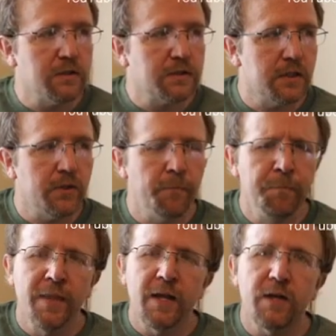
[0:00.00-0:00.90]
So
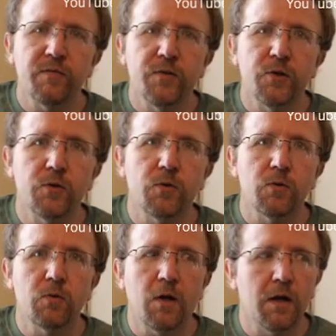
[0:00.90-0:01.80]
if
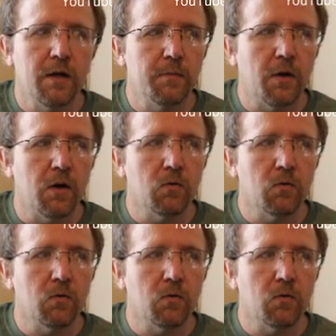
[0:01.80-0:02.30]
you are